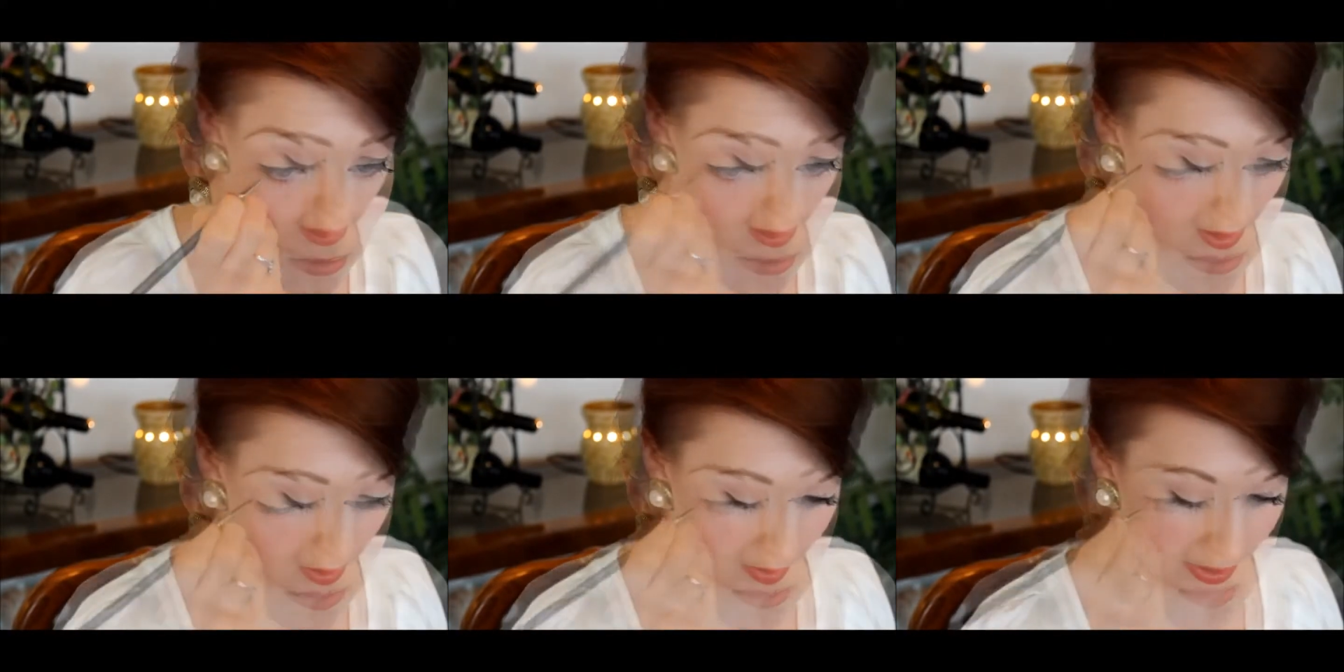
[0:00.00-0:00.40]

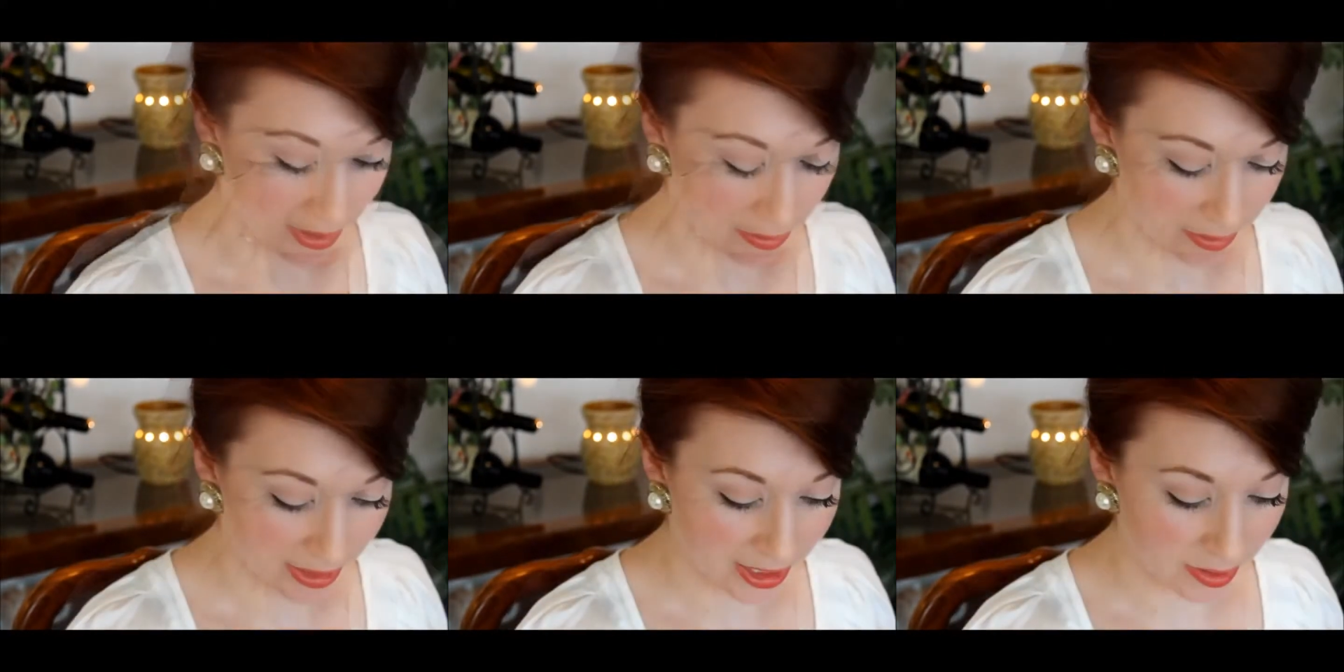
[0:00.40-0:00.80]
All right,
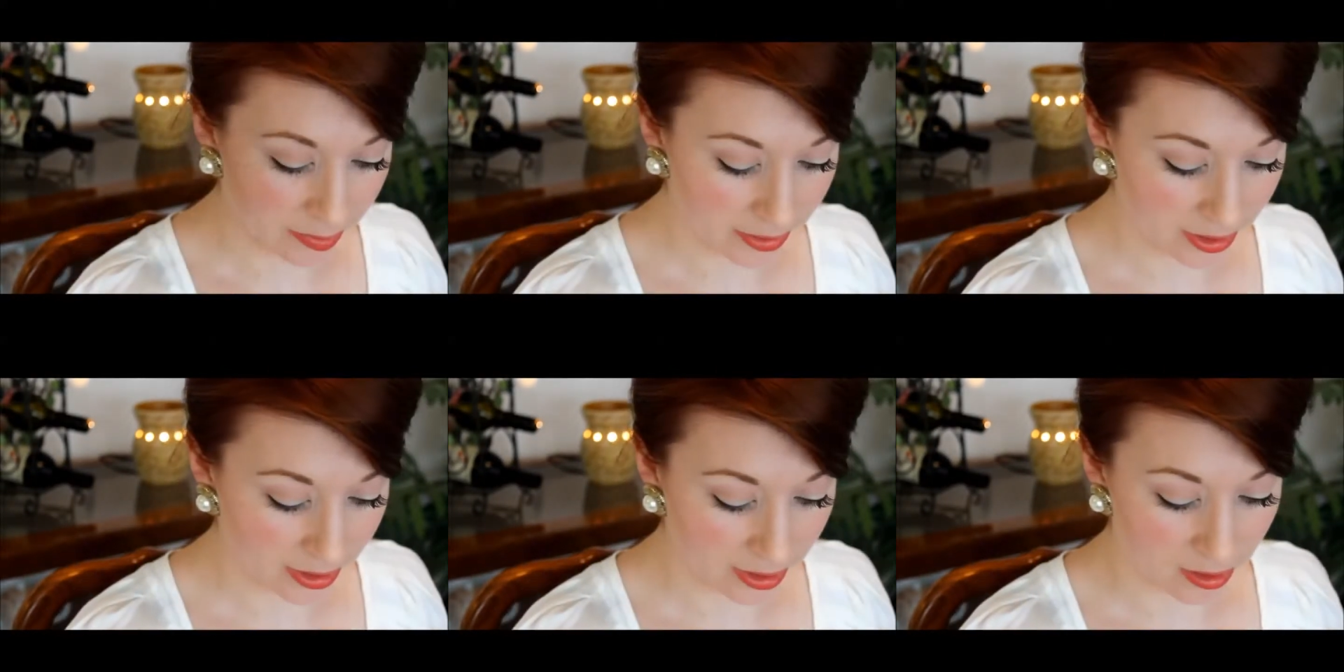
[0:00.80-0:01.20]
now keep
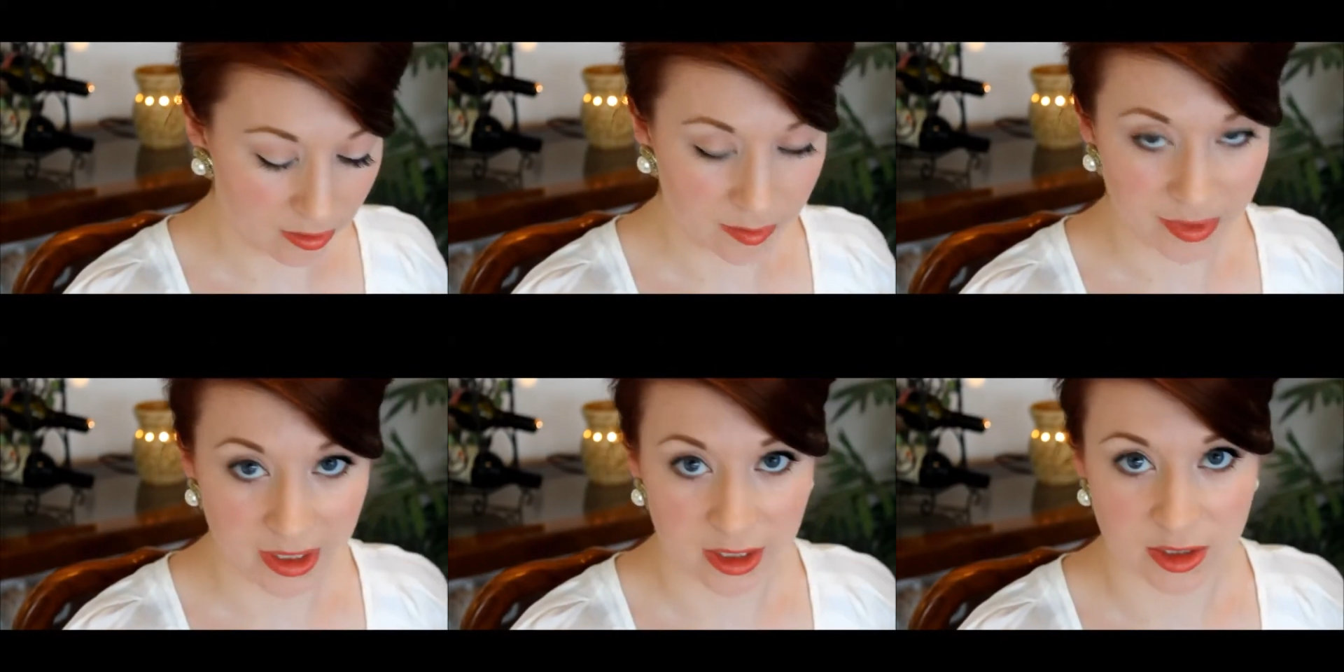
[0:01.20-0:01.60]
that
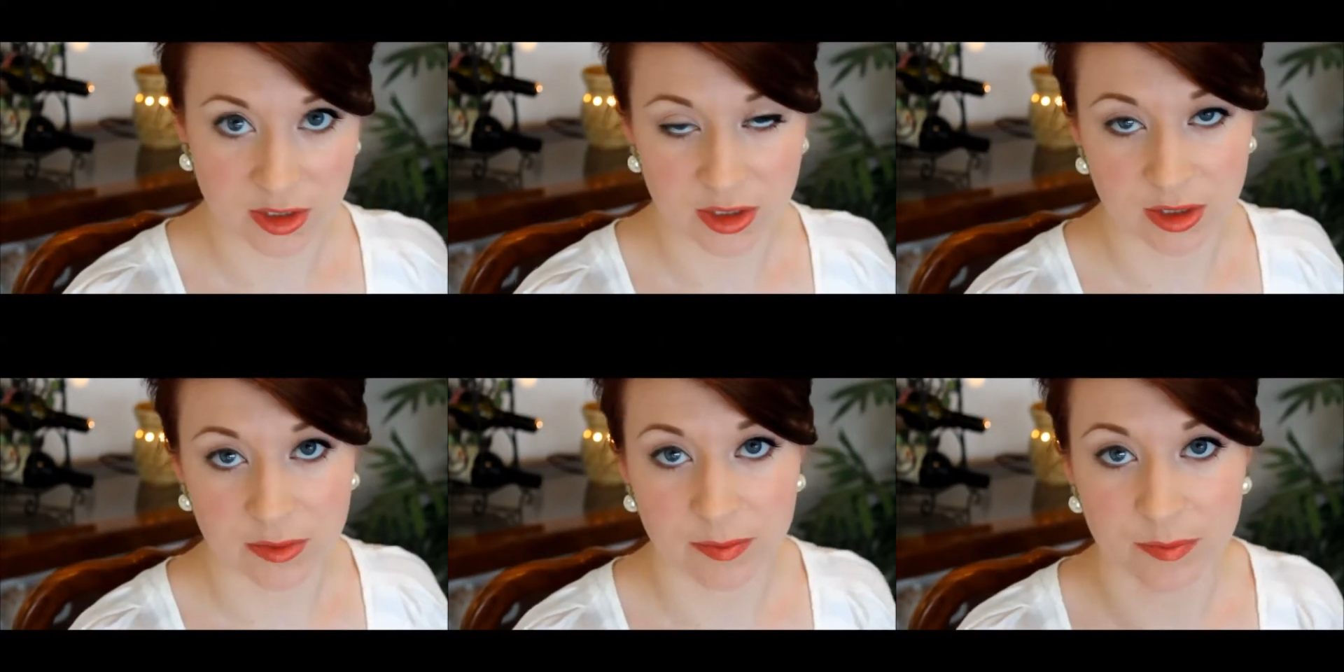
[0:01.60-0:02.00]
out
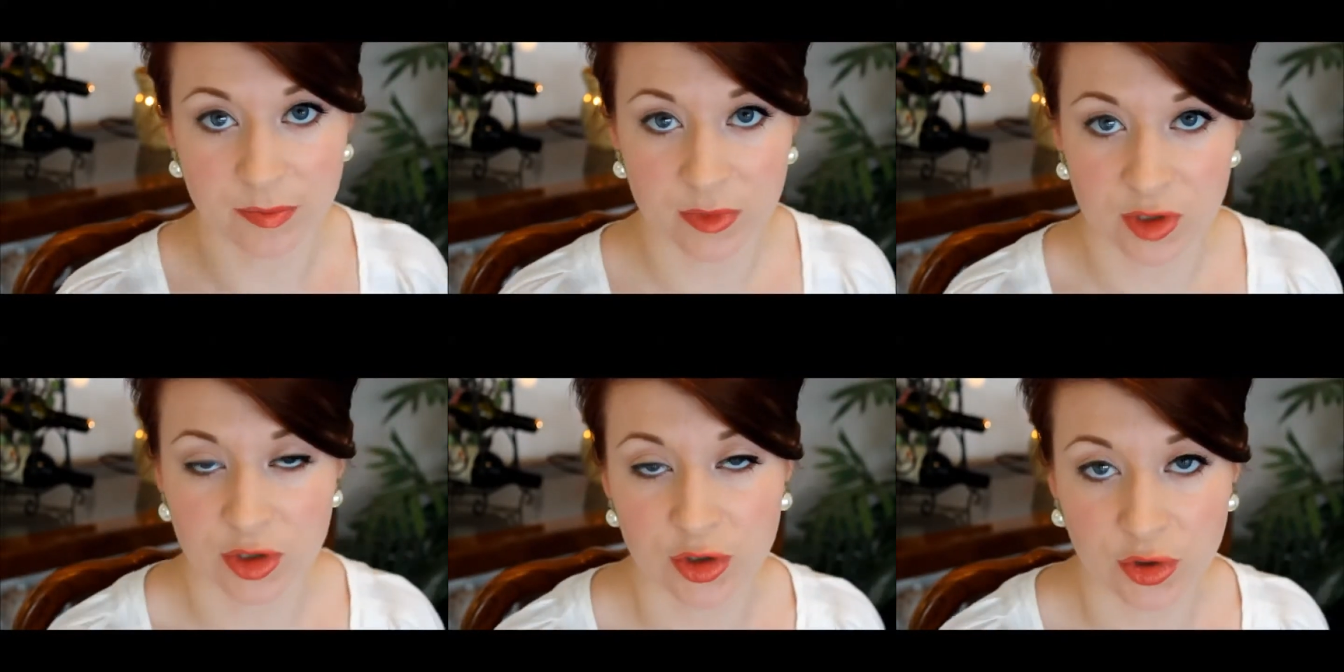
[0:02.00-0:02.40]
because
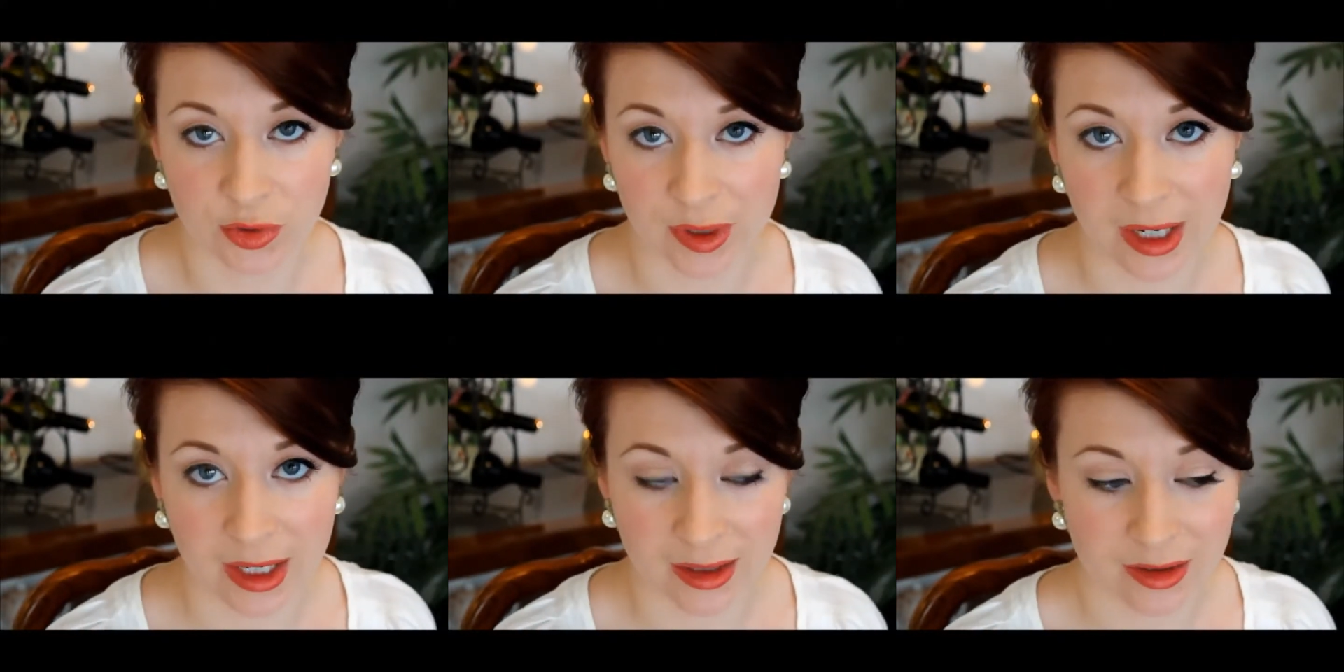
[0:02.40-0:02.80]
to
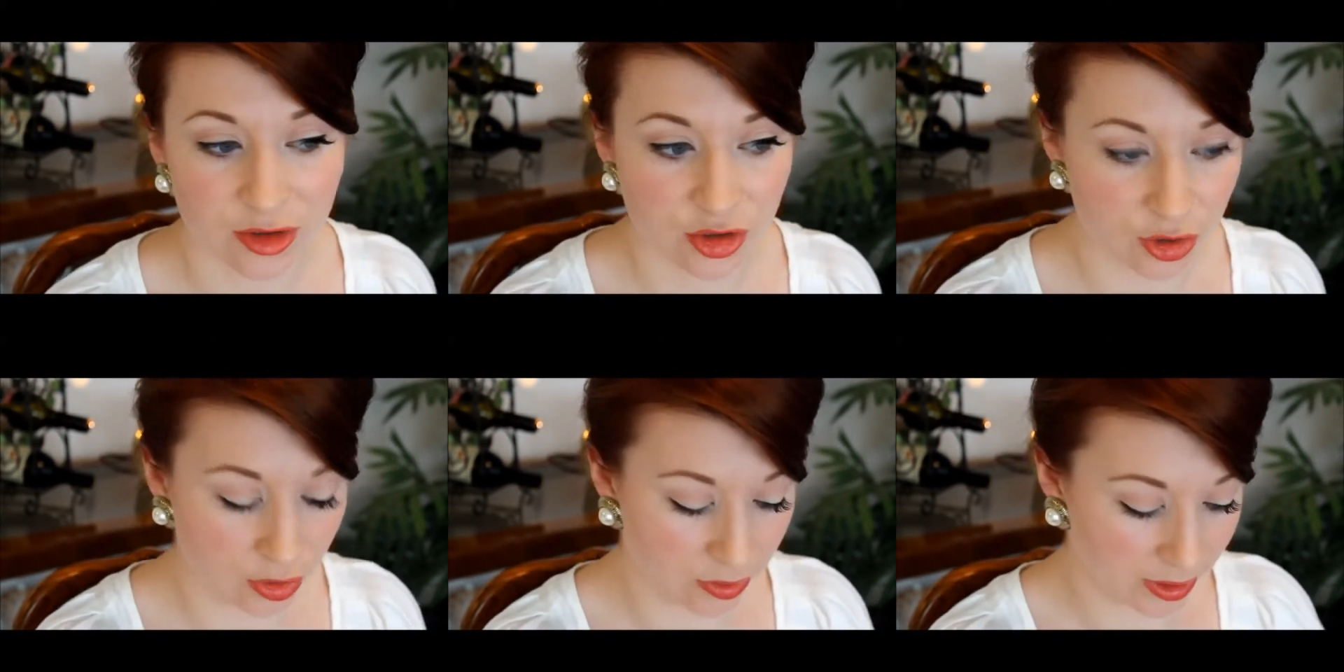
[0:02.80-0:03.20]
create the
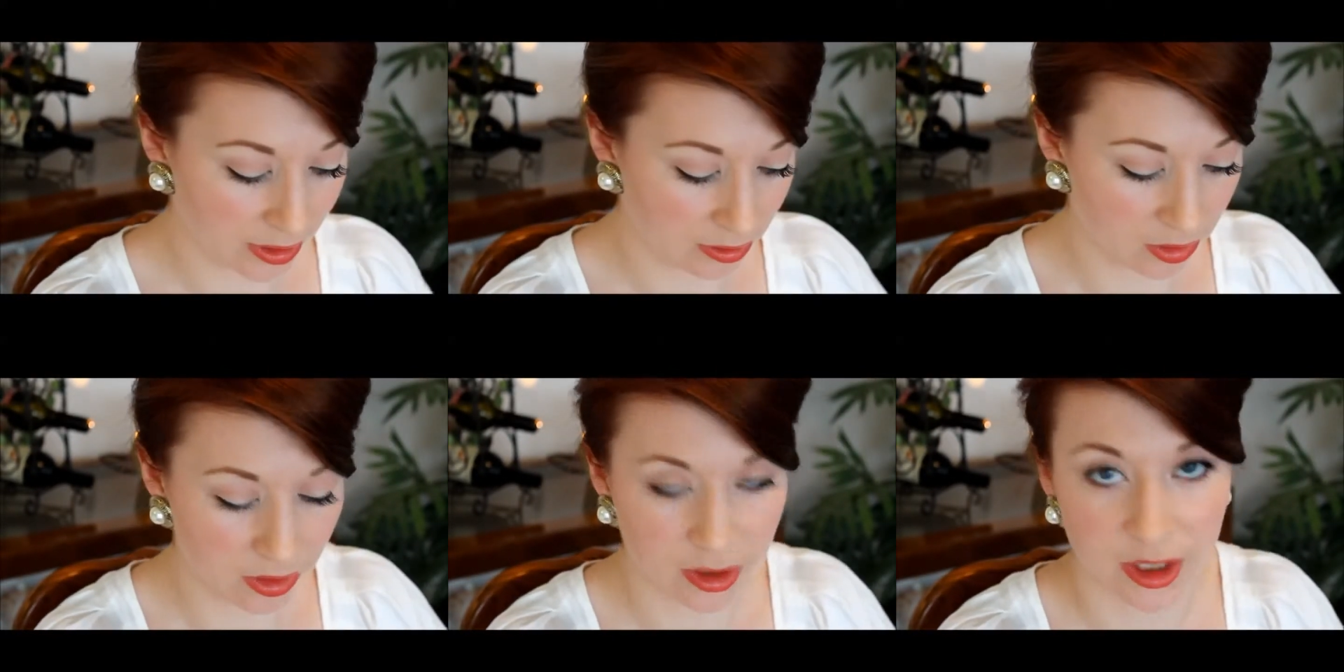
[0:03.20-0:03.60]
Joni
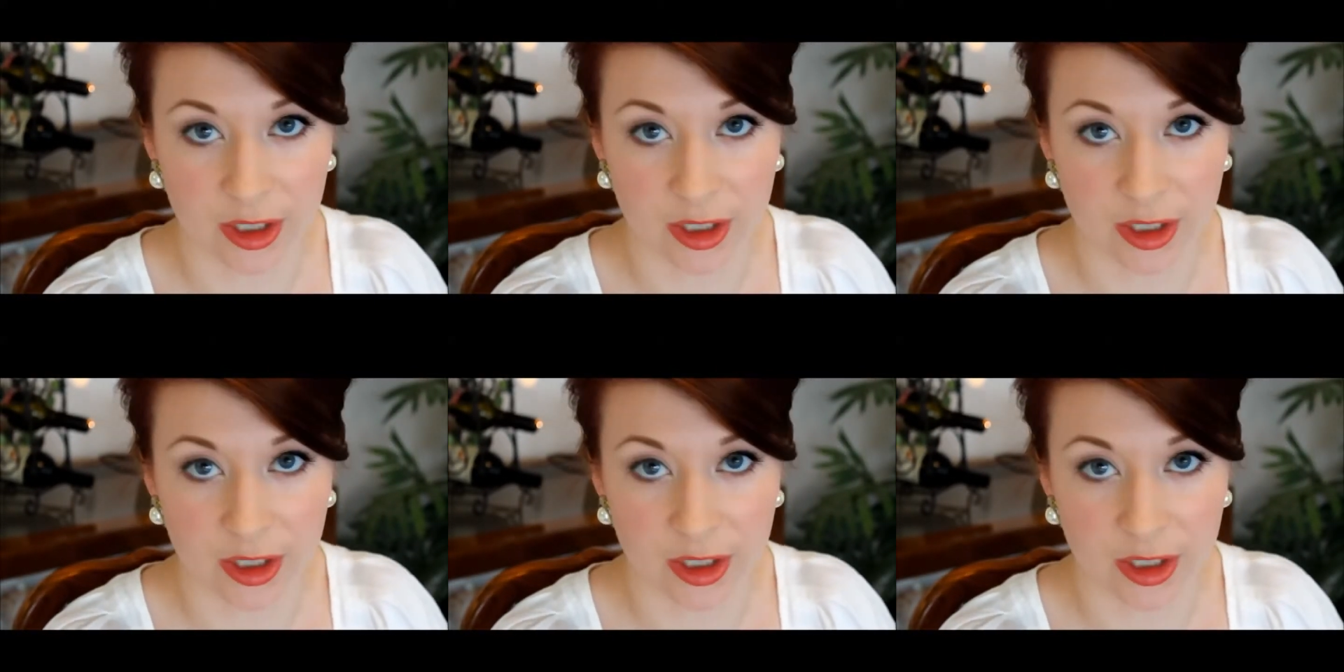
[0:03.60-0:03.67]
look,